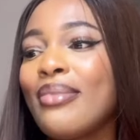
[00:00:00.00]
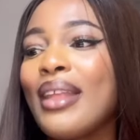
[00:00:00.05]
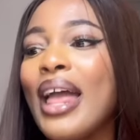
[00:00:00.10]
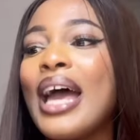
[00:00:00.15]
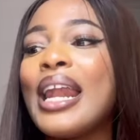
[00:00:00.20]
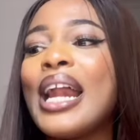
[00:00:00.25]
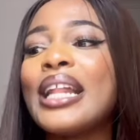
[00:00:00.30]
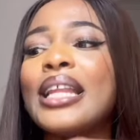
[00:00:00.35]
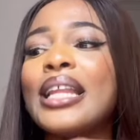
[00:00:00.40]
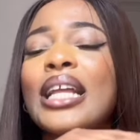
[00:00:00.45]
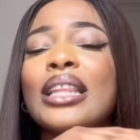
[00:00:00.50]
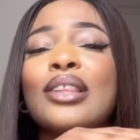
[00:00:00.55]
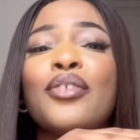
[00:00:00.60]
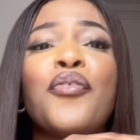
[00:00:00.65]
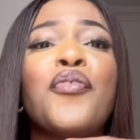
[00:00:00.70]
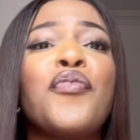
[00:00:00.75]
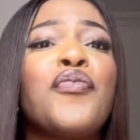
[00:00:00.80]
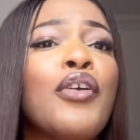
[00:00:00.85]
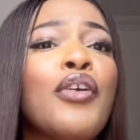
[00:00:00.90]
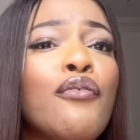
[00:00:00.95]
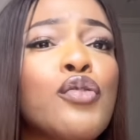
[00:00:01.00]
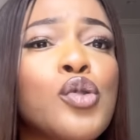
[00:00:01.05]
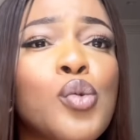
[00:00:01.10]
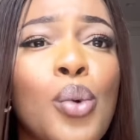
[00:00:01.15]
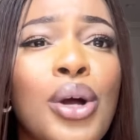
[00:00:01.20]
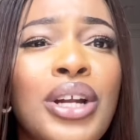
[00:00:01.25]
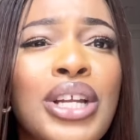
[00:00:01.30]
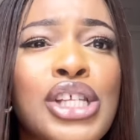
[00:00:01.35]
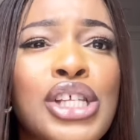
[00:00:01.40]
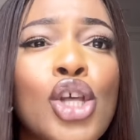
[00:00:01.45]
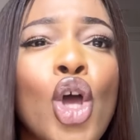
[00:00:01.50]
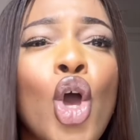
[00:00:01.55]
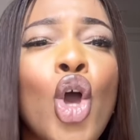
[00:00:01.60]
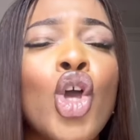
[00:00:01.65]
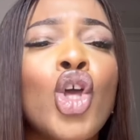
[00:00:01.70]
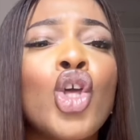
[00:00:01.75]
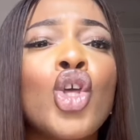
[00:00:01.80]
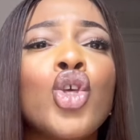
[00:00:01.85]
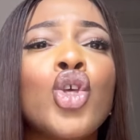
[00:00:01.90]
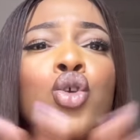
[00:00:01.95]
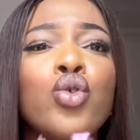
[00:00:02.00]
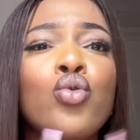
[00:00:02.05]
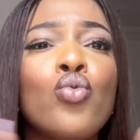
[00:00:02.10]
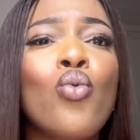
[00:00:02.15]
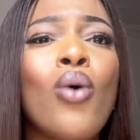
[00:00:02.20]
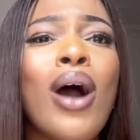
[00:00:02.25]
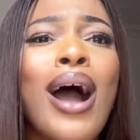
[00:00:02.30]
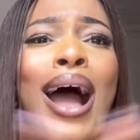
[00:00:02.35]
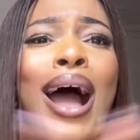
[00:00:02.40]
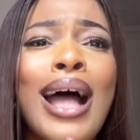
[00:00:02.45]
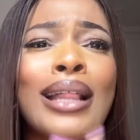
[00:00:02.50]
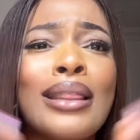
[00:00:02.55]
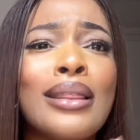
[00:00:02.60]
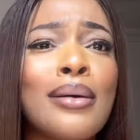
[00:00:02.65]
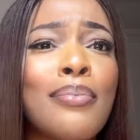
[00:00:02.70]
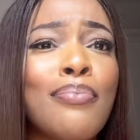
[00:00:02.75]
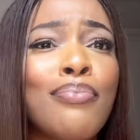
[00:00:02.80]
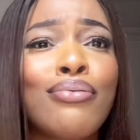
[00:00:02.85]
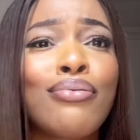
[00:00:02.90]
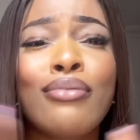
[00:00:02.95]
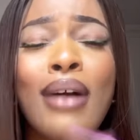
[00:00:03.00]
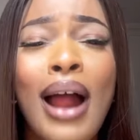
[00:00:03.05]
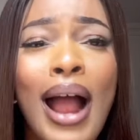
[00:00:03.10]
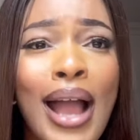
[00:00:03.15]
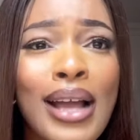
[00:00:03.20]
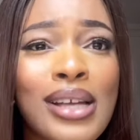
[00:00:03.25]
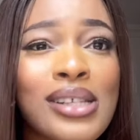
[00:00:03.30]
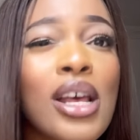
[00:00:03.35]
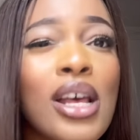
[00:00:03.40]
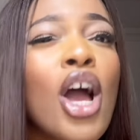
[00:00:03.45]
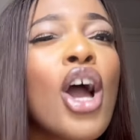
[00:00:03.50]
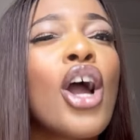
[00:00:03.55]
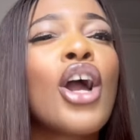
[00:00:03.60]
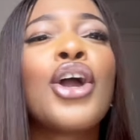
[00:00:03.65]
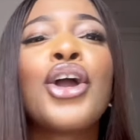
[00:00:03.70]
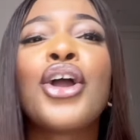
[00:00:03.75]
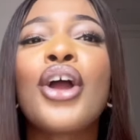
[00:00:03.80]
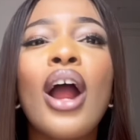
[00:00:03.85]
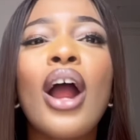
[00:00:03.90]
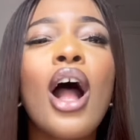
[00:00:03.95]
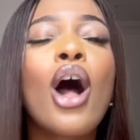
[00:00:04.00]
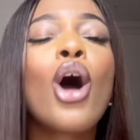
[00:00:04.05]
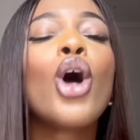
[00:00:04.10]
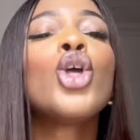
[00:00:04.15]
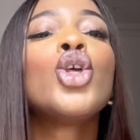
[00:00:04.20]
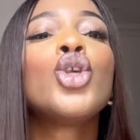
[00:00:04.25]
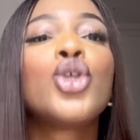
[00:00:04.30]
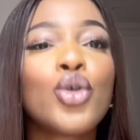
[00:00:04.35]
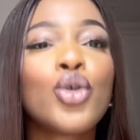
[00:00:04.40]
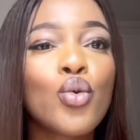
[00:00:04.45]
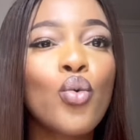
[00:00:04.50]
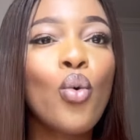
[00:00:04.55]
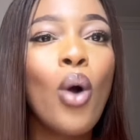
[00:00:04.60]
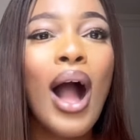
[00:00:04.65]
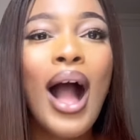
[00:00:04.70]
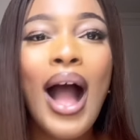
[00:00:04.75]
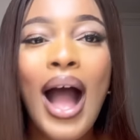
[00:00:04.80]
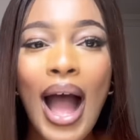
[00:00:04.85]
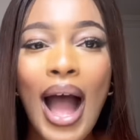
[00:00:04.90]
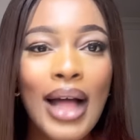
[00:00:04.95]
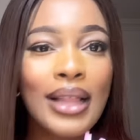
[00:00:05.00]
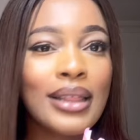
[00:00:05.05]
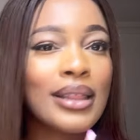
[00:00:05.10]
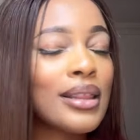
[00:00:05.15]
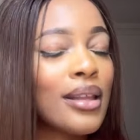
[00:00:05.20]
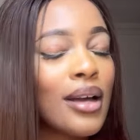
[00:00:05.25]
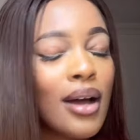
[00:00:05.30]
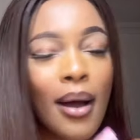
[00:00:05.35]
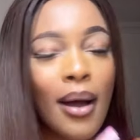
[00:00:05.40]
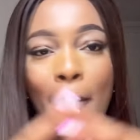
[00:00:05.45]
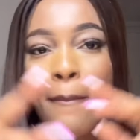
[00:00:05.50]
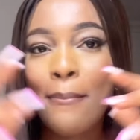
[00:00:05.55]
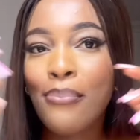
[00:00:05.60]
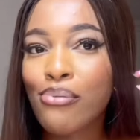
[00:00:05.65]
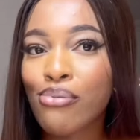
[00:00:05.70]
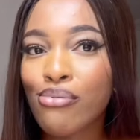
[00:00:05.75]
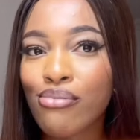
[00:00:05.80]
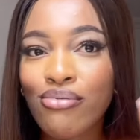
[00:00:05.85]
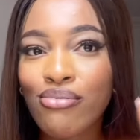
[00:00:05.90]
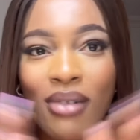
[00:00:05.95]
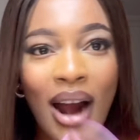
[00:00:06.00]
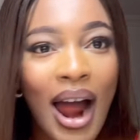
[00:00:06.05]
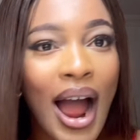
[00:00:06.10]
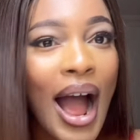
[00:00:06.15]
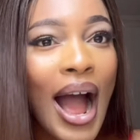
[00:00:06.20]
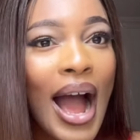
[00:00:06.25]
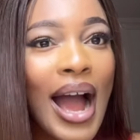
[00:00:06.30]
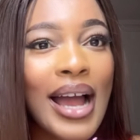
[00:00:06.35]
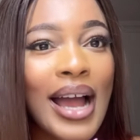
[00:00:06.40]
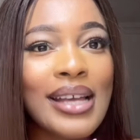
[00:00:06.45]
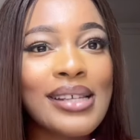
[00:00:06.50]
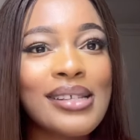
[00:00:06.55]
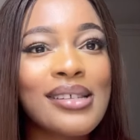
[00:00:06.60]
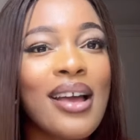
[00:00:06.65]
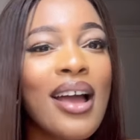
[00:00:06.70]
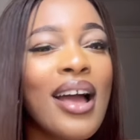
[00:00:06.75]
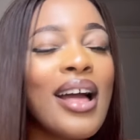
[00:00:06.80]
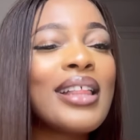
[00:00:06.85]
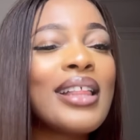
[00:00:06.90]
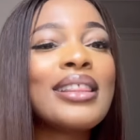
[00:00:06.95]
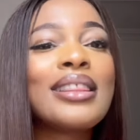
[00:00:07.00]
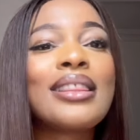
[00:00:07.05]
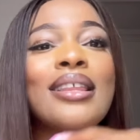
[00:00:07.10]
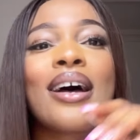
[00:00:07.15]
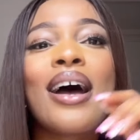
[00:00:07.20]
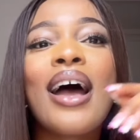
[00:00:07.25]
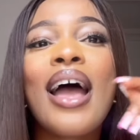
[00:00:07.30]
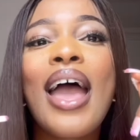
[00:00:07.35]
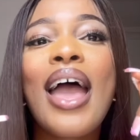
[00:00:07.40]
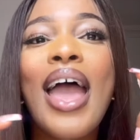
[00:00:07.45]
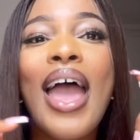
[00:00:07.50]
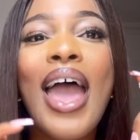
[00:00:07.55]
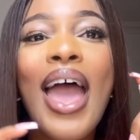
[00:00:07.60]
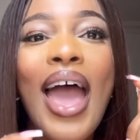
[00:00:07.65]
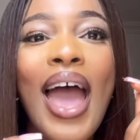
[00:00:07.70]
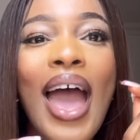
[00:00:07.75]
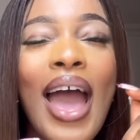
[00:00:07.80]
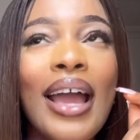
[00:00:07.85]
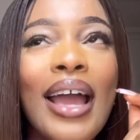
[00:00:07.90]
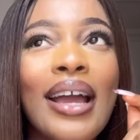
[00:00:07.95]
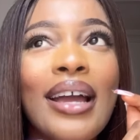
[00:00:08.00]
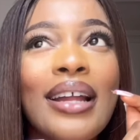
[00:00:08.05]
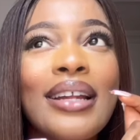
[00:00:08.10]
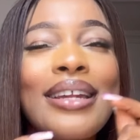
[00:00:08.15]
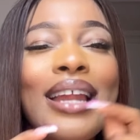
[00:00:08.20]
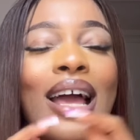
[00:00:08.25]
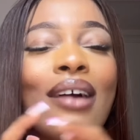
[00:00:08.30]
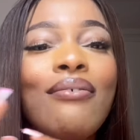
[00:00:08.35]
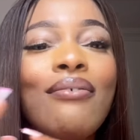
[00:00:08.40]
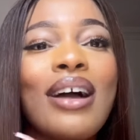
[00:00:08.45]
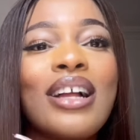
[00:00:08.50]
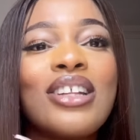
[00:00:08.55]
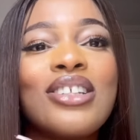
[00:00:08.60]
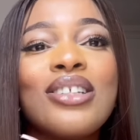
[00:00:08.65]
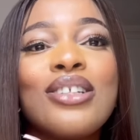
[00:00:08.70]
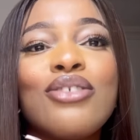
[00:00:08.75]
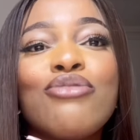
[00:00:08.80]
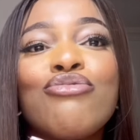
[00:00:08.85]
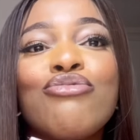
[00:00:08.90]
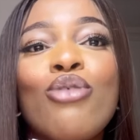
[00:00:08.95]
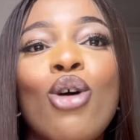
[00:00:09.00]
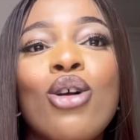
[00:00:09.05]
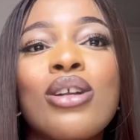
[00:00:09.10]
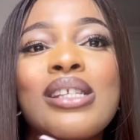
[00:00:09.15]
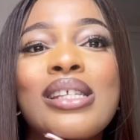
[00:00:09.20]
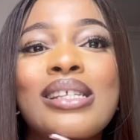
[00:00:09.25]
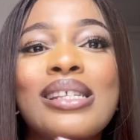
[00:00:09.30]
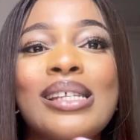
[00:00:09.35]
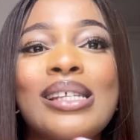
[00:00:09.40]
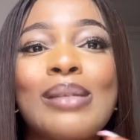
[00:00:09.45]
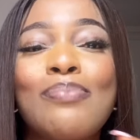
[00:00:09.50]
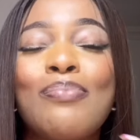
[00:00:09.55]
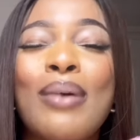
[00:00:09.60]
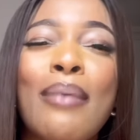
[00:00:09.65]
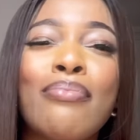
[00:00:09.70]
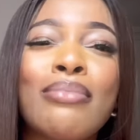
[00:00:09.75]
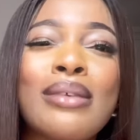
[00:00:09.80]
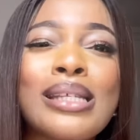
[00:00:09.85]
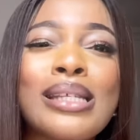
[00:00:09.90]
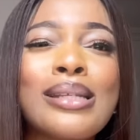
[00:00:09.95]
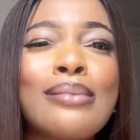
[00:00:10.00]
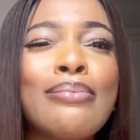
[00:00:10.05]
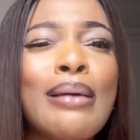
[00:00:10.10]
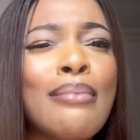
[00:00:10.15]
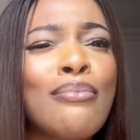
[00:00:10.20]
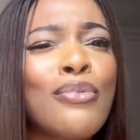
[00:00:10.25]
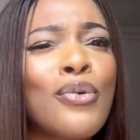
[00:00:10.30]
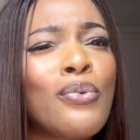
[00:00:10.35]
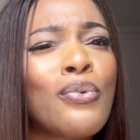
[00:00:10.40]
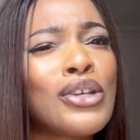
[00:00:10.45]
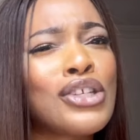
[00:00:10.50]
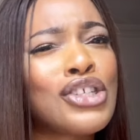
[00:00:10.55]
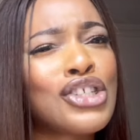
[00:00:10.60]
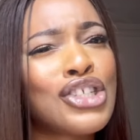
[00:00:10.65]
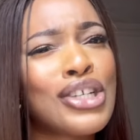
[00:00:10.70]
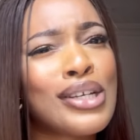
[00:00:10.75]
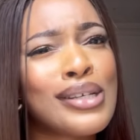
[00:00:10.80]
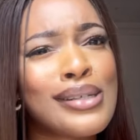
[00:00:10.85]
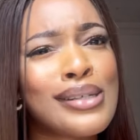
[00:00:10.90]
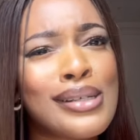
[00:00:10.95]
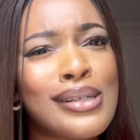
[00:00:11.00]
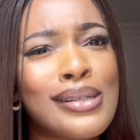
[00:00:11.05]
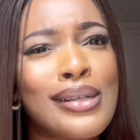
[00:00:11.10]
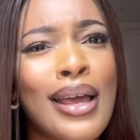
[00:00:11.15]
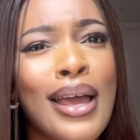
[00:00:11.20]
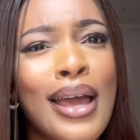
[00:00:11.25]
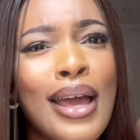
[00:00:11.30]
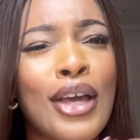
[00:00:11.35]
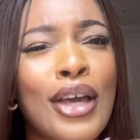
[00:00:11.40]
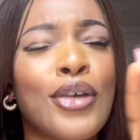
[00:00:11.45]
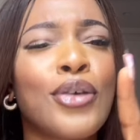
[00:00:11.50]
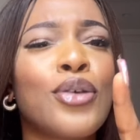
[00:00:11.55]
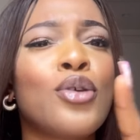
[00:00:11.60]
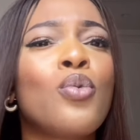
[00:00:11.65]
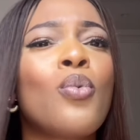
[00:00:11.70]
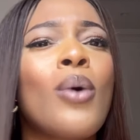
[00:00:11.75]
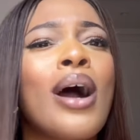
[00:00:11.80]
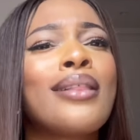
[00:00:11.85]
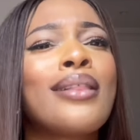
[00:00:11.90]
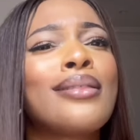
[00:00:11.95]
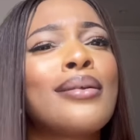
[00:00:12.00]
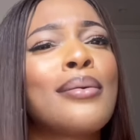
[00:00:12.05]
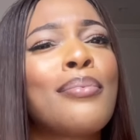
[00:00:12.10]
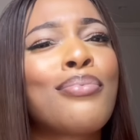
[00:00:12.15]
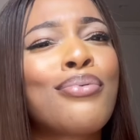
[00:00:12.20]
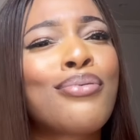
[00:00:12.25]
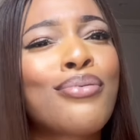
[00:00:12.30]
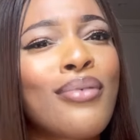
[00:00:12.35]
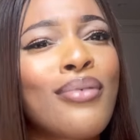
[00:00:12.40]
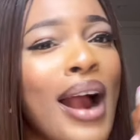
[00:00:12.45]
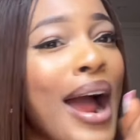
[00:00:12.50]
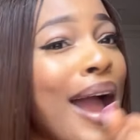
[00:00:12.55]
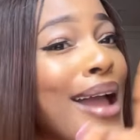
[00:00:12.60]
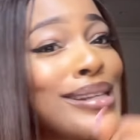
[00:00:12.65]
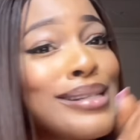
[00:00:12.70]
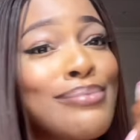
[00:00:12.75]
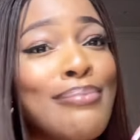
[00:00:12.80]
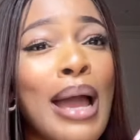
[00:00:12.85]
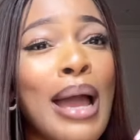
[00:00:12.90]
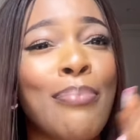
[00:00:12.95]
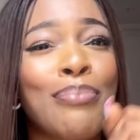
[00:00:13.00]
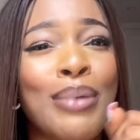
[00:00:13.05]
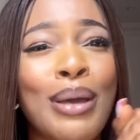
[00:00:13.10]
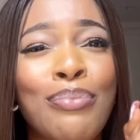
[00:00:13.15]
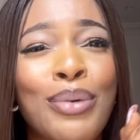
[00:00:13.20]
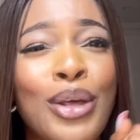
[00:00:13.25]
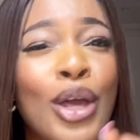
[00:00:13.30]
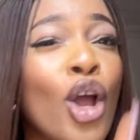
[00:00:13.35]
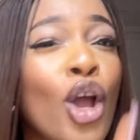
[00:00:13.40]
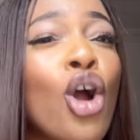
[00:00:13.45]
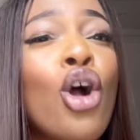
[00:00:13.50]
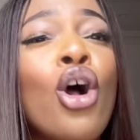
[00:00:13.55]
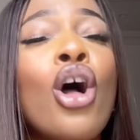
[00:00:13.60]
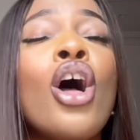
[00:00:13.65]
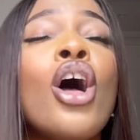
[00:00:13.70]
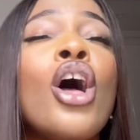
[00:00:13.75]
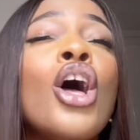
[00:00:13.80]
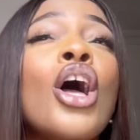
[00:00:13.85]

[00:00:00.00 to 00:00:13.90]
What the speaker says: And I think the 5th one is, you are the prize. Girl, you are the prize. The egg never runs to the sperm always chases the egg. You are the prize, my baby girl.